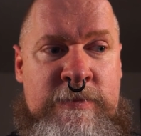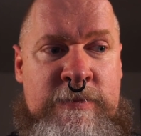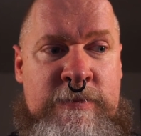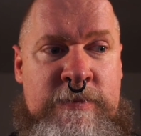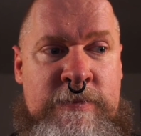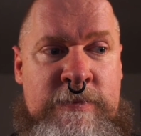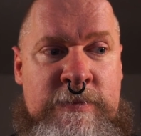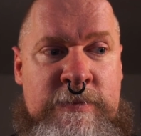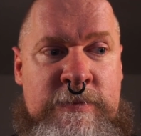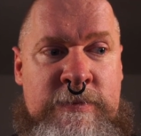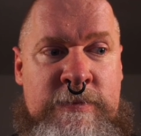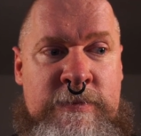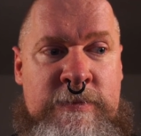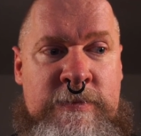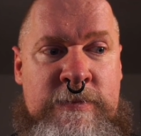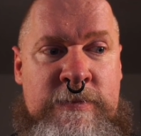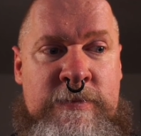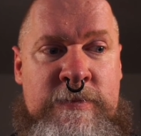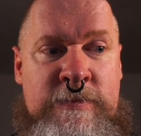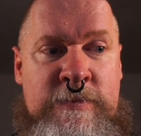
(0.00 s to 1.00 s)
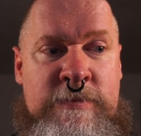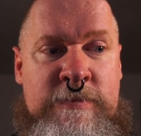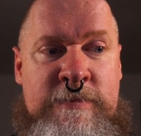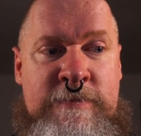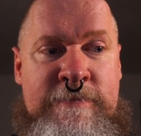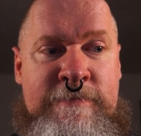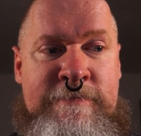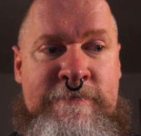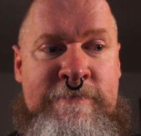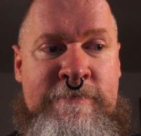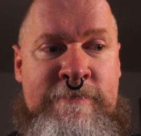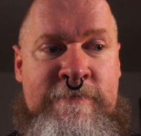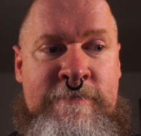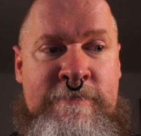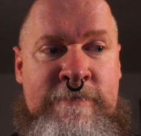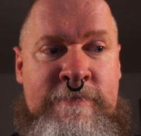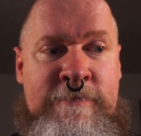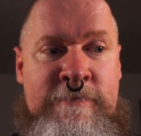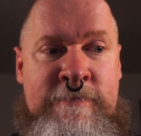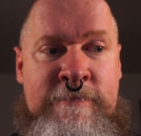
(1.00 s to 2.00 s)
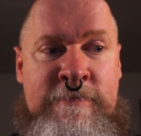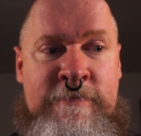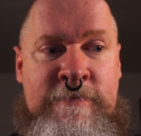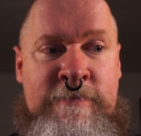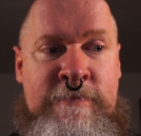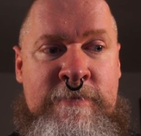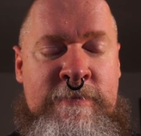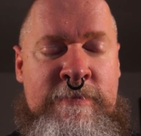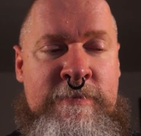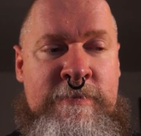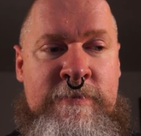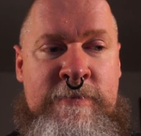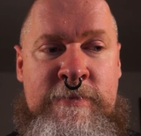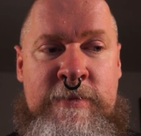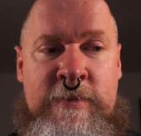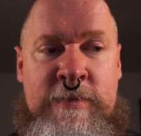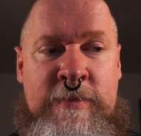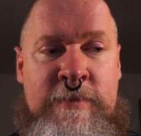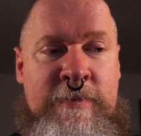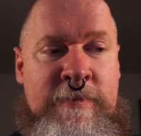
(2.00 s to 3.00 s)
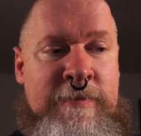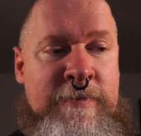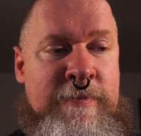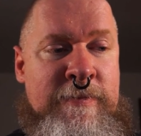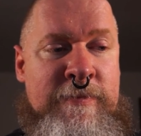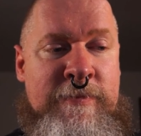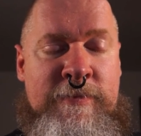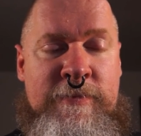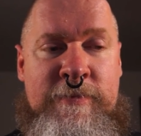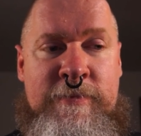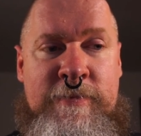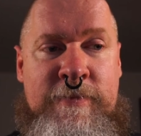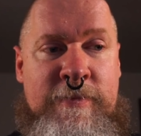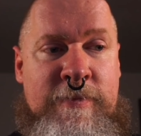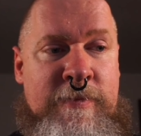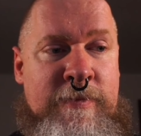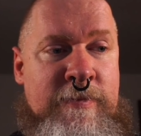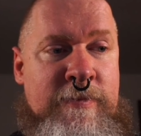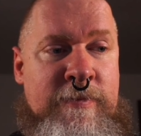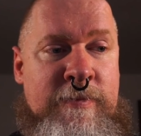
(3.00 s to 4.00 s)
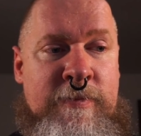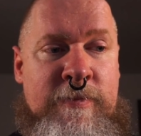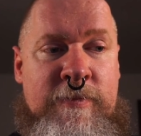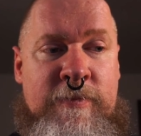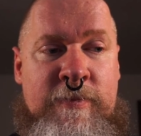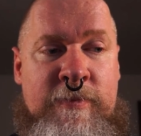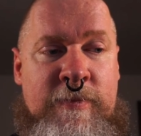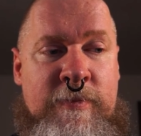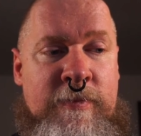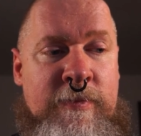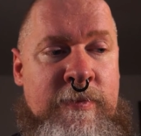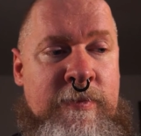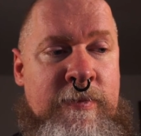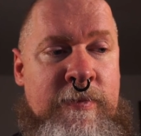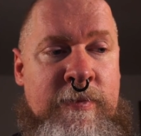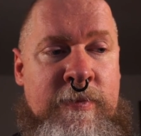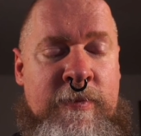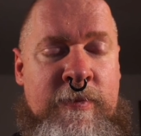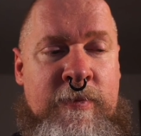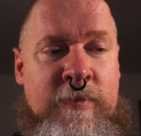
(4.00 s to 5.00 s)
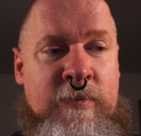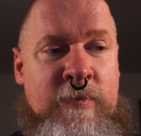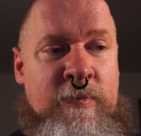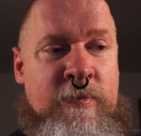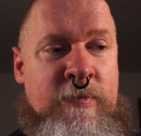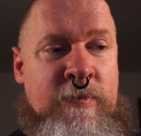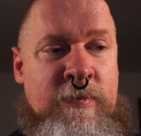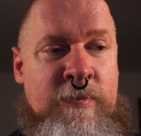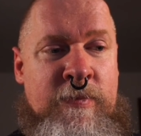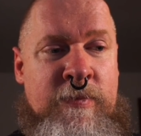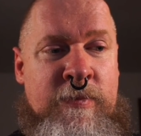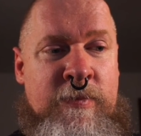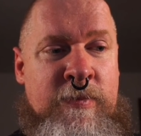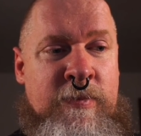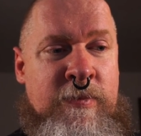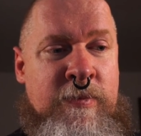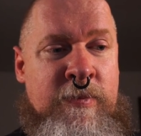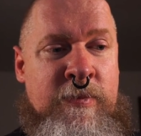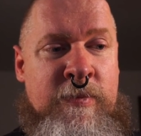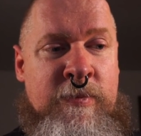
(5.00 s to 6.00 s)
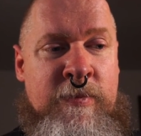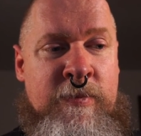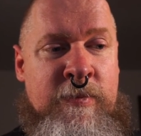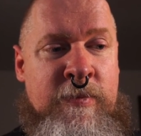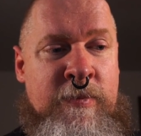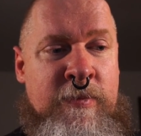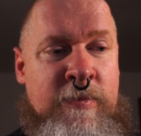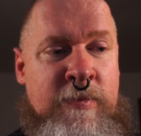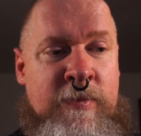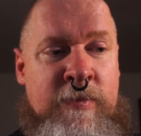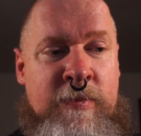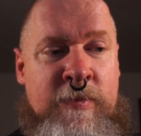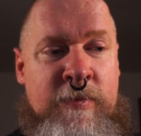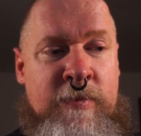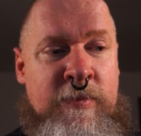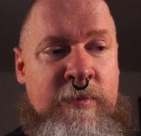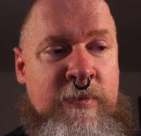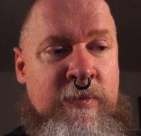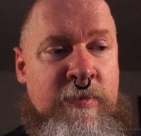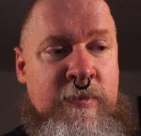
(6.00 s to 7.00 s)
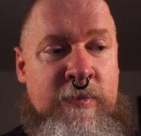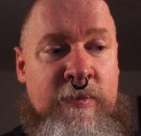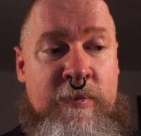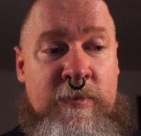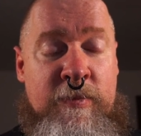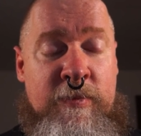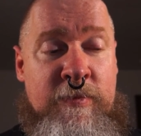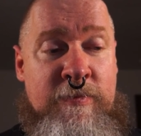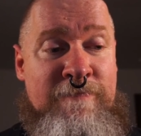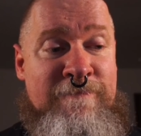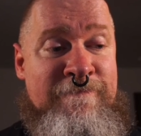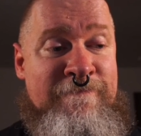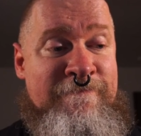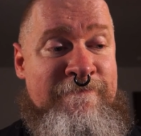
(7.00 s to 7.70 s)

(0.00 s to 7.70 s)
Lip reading: (silence)